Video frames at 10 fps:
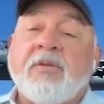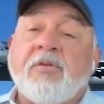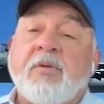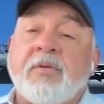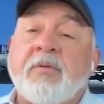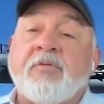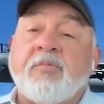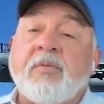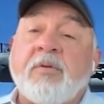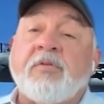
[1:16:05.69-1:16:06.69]
So it was,
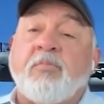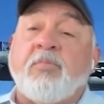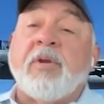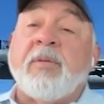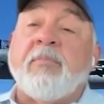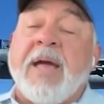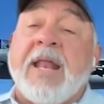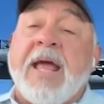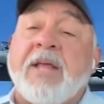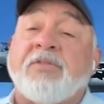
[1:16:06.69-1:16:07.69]
it was pretty
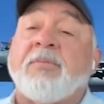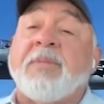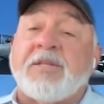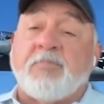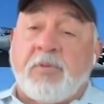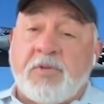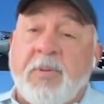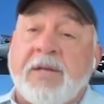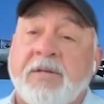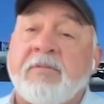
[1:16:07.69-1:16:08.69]
badass from that
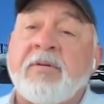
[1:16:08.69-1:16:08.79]
perspective